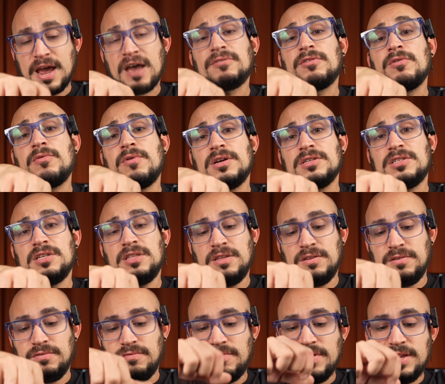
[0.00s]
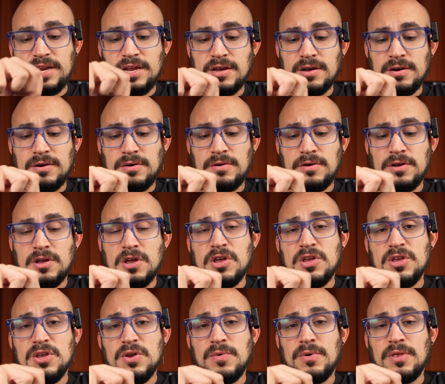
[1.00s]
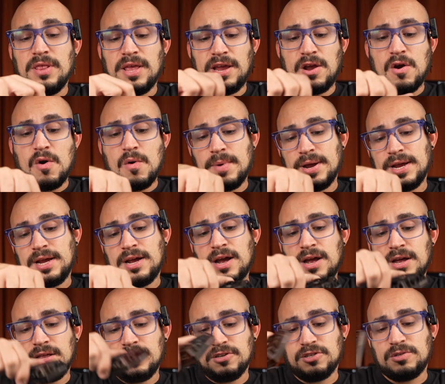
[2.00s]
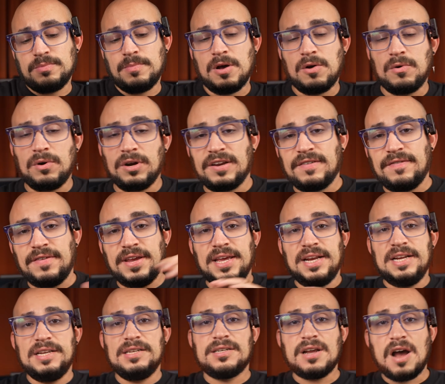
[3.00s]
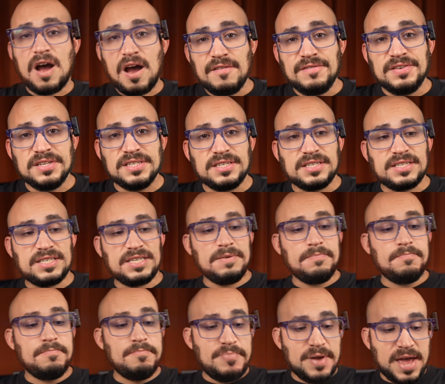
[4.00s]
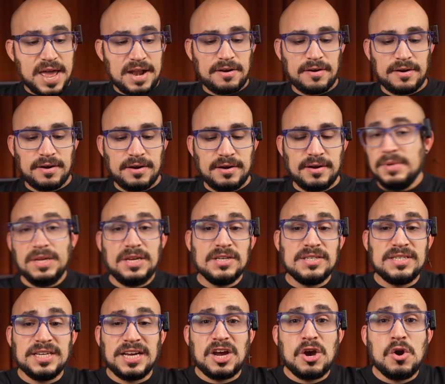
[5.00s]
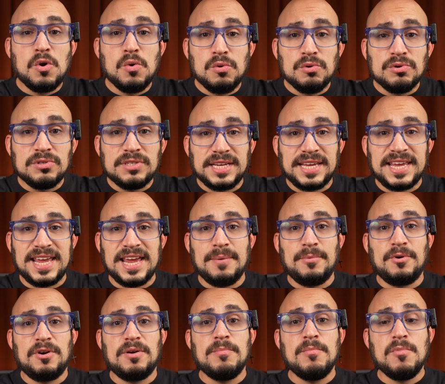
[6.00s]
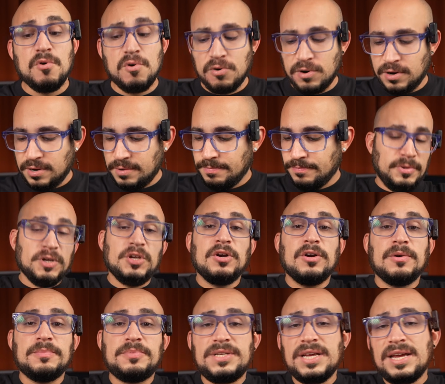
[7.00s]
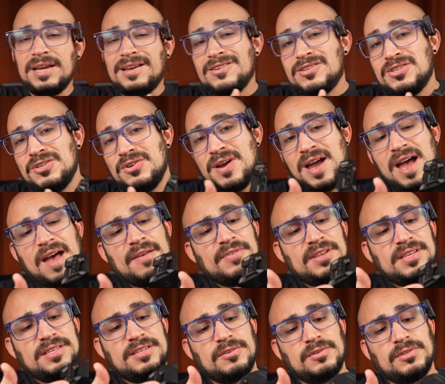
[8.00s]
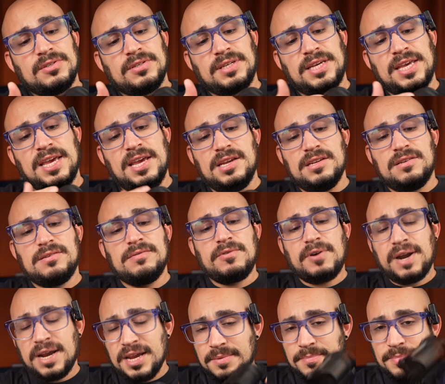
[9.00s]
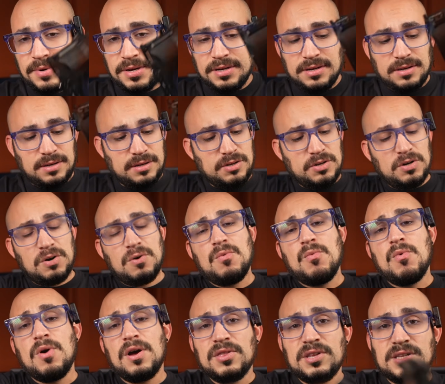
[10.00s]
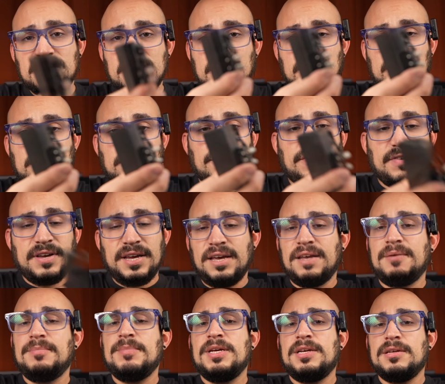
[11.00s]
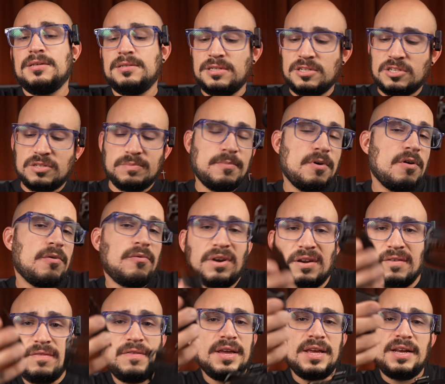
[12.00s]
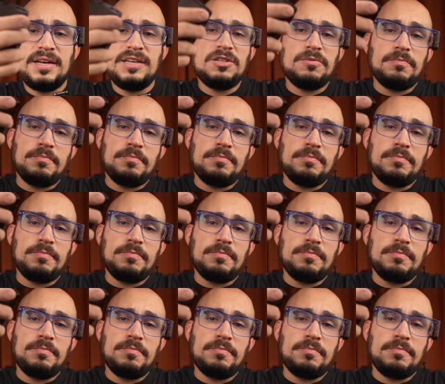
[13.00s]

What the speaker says: after watching this video, you were like, oh my god, the Smallrig fan is obviously better because it cools the camera more, but you're upset because you have the tilter cage, right? But you don't want the tilter fan because the Smallrig fan is